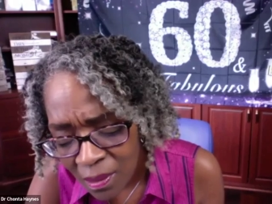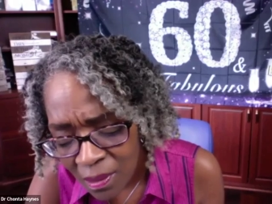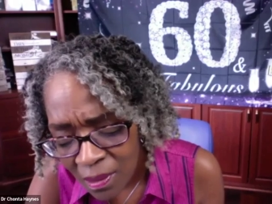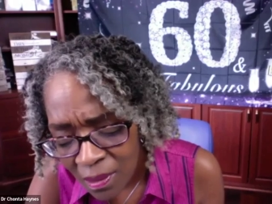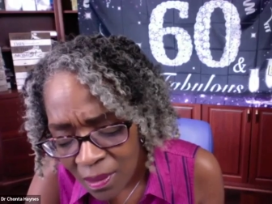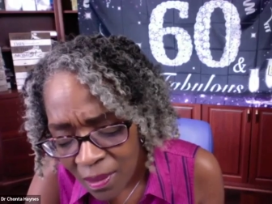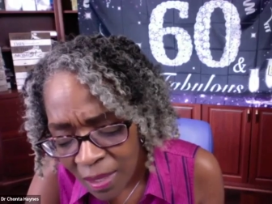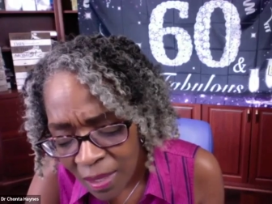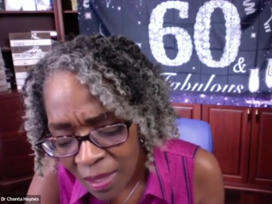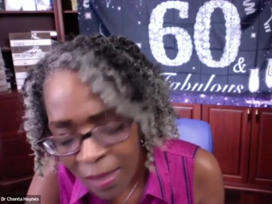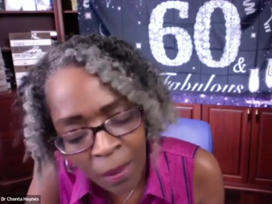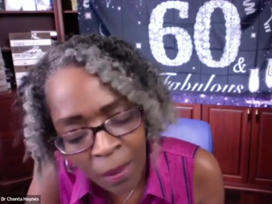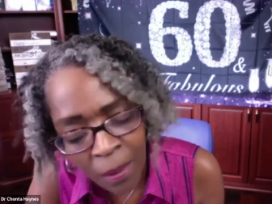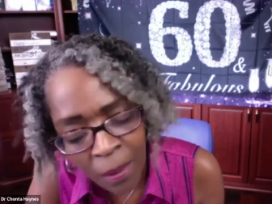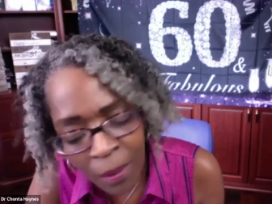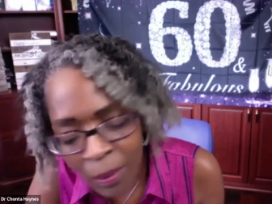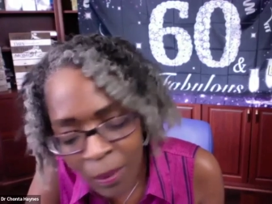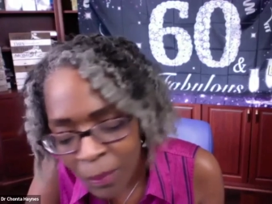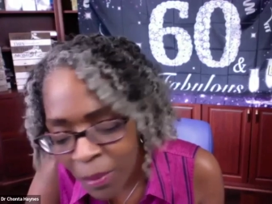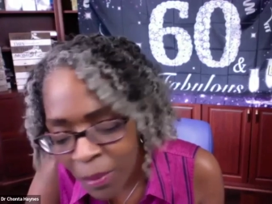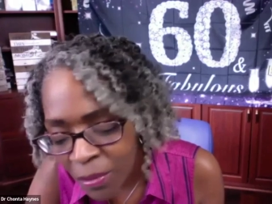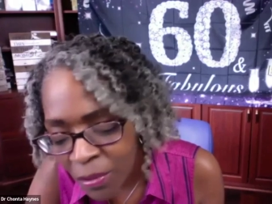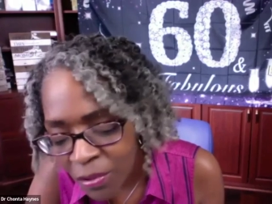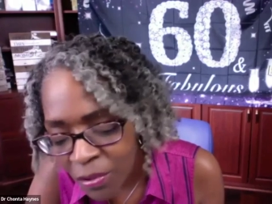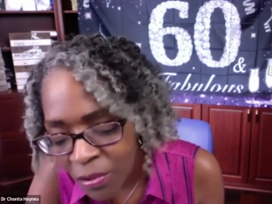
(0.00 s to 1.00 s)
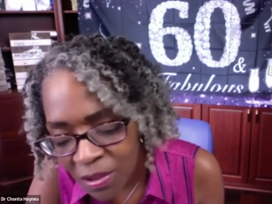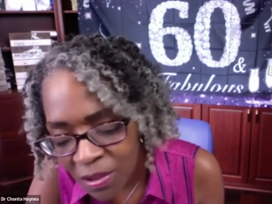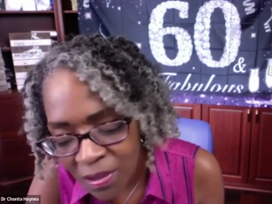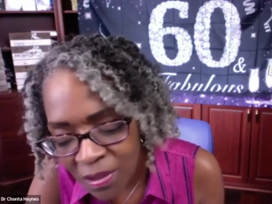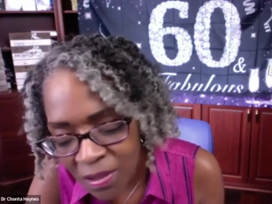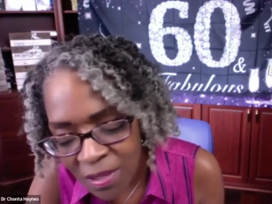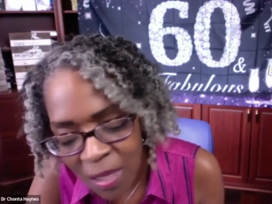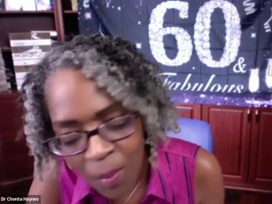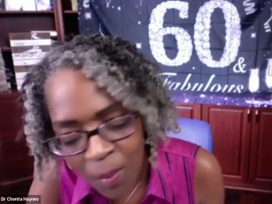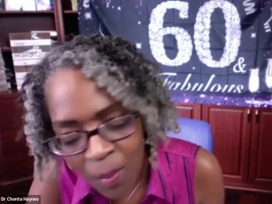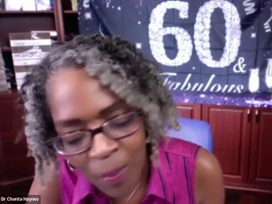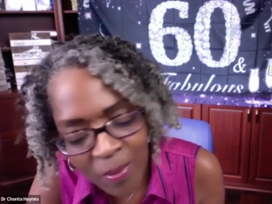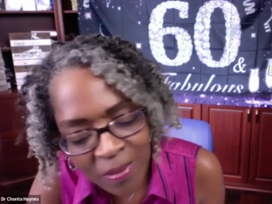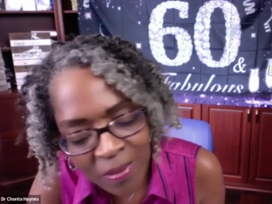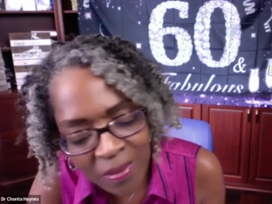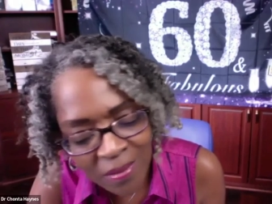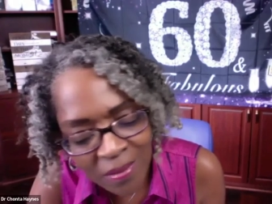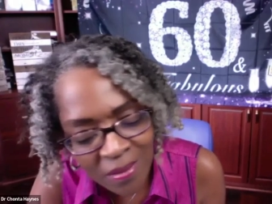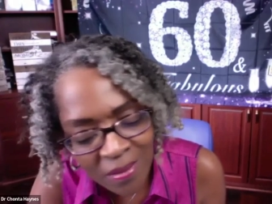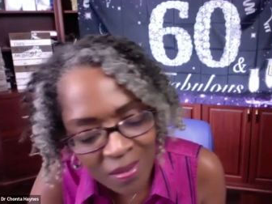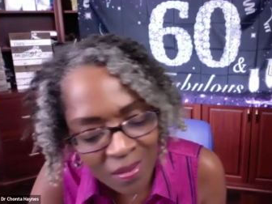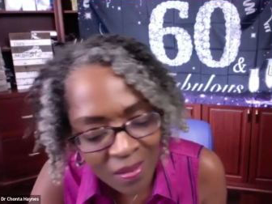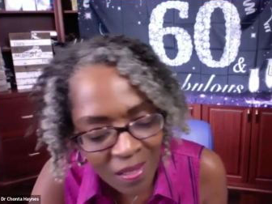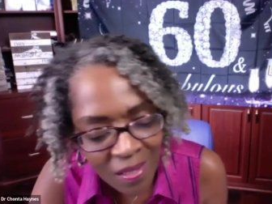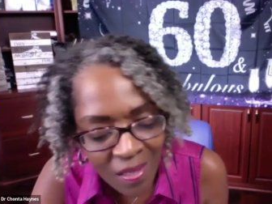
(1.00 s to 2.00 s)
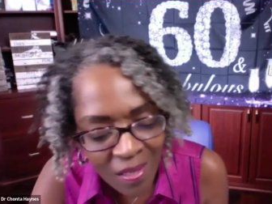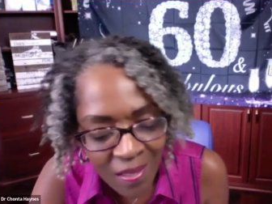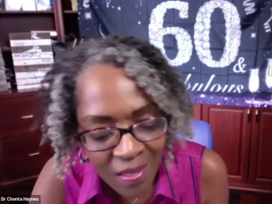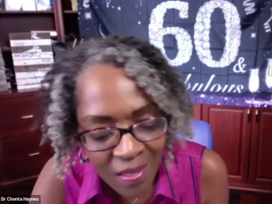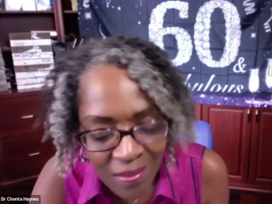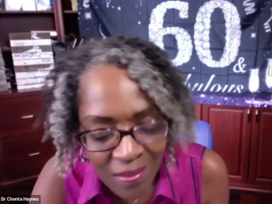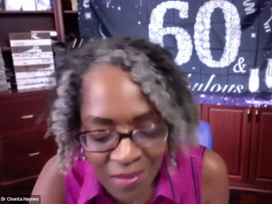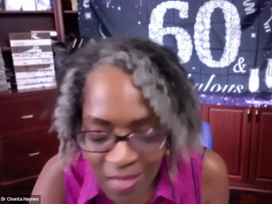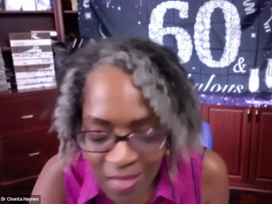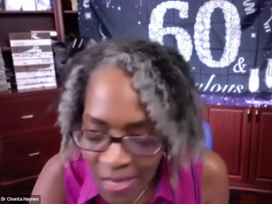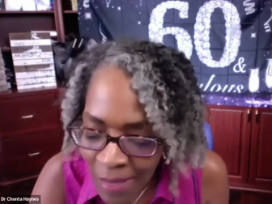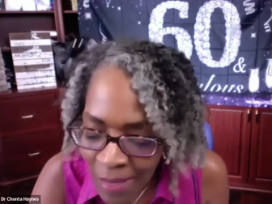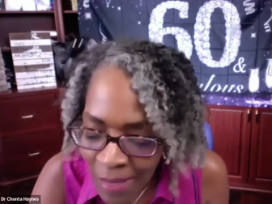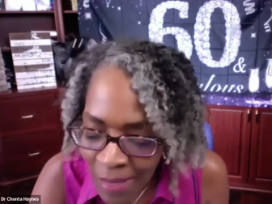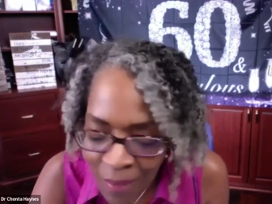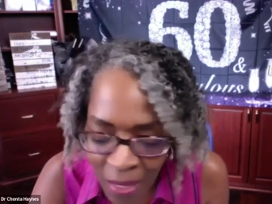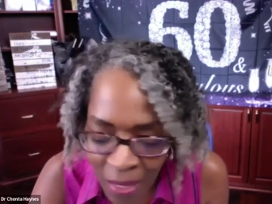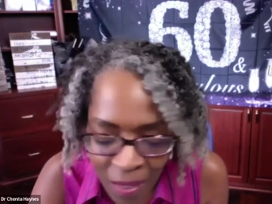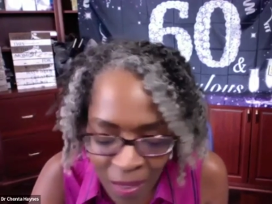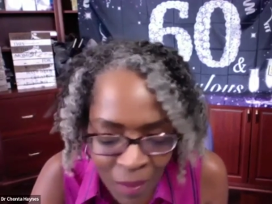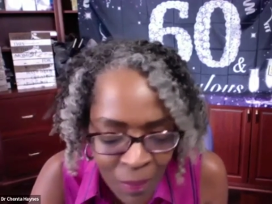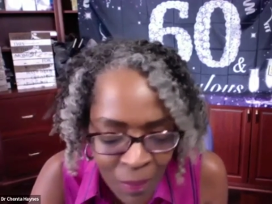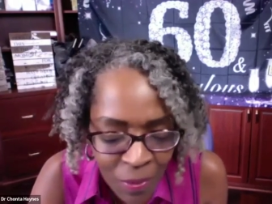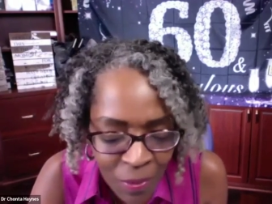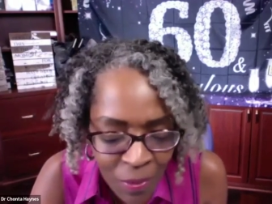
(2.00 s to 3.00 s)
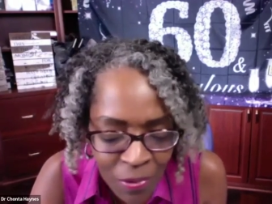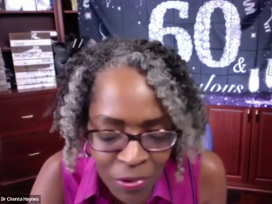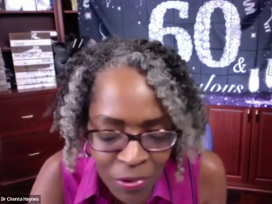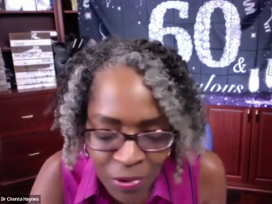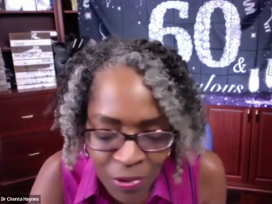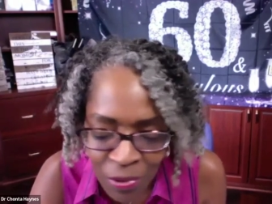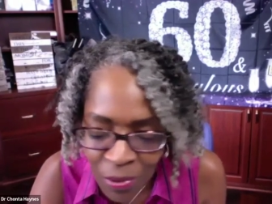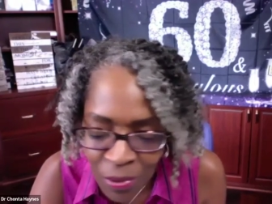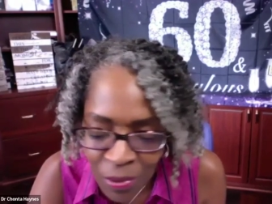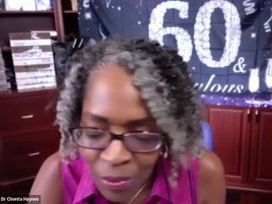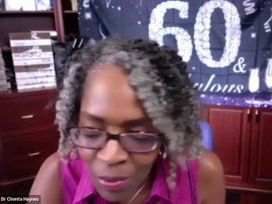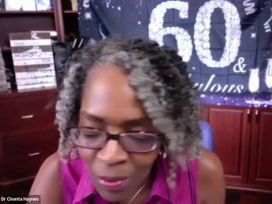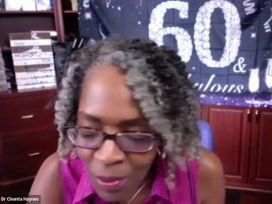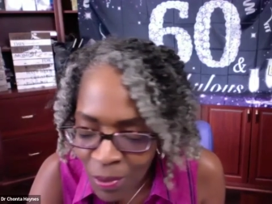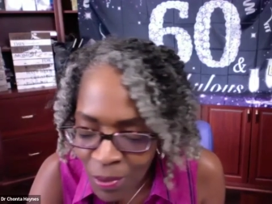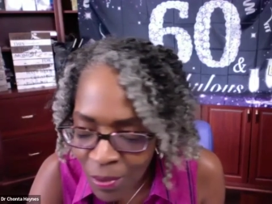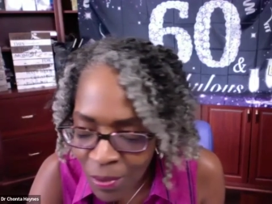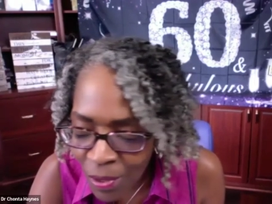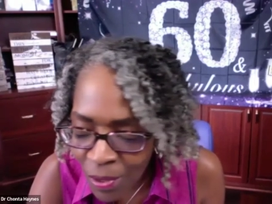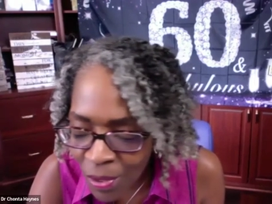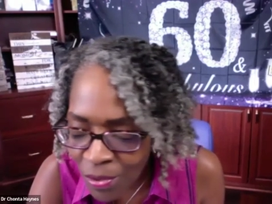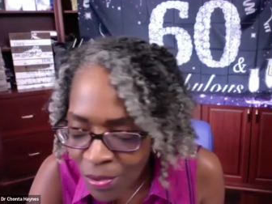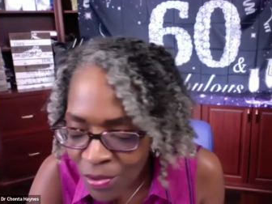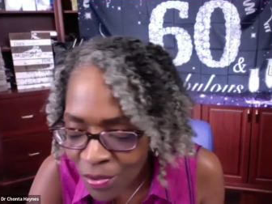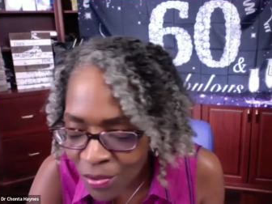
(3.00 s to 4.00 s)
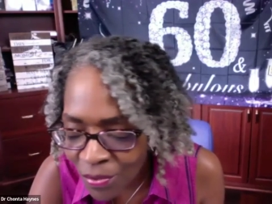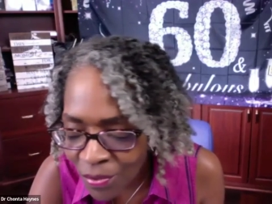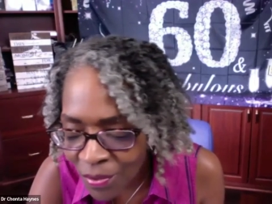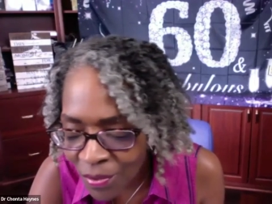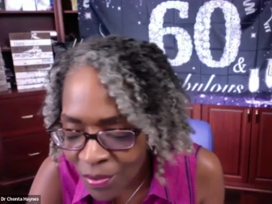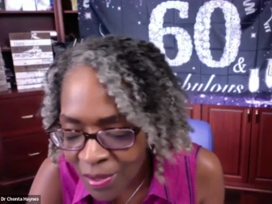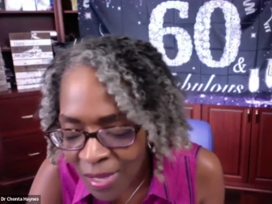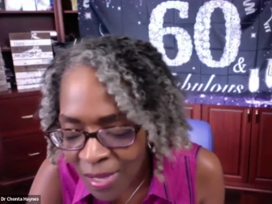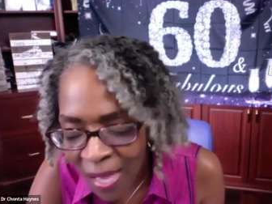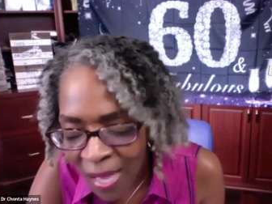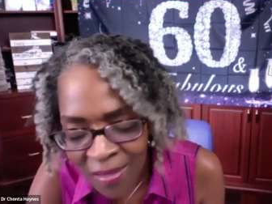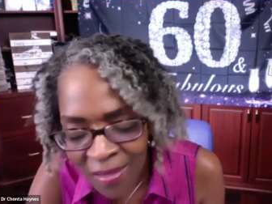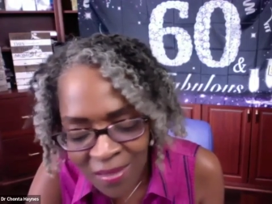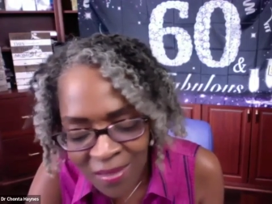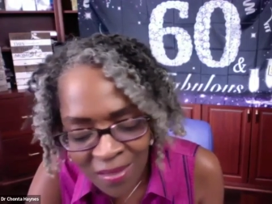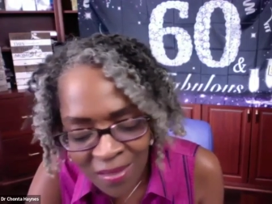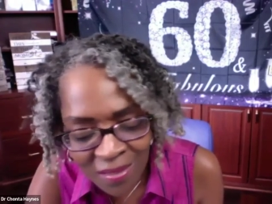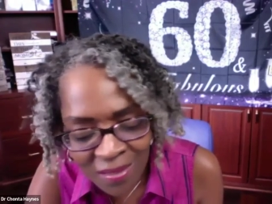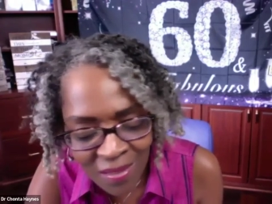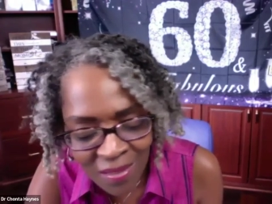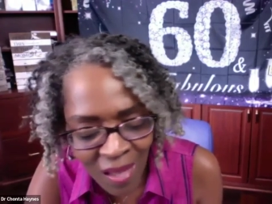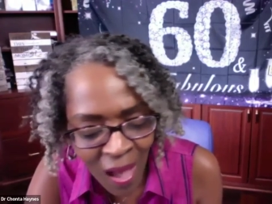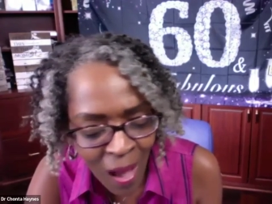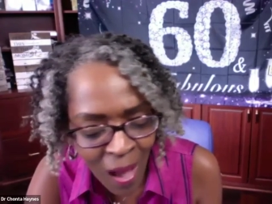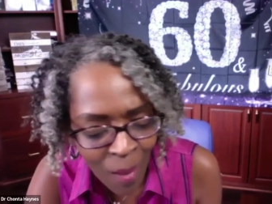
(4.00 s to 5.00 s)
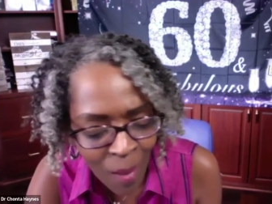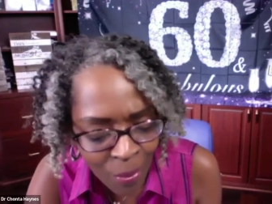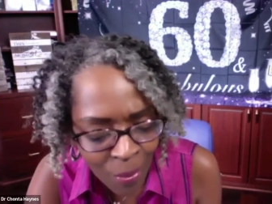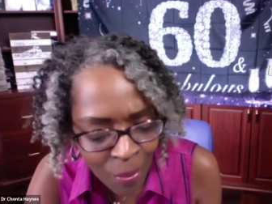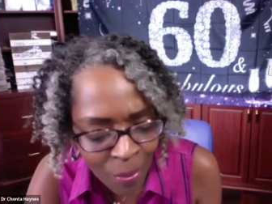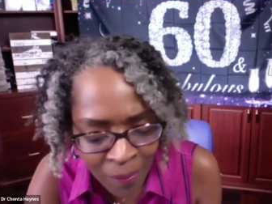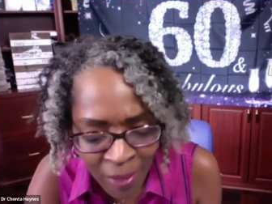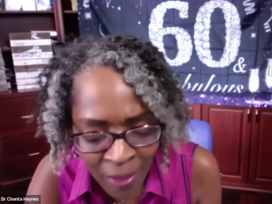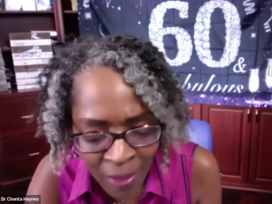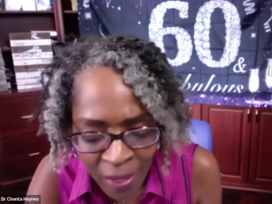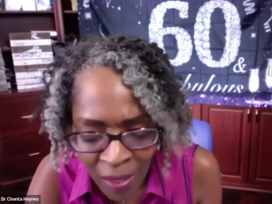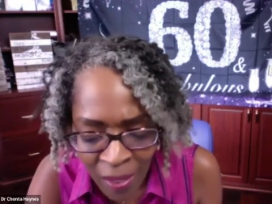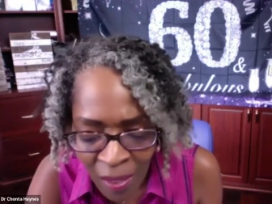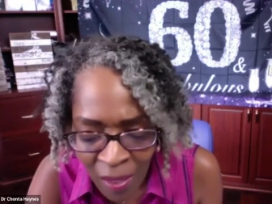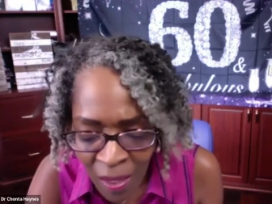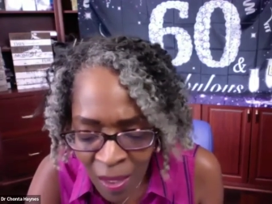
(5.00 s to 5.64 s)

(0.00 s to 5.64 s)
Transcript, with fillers: And our emotions, help us to tame that emotional roller coaster and not just operate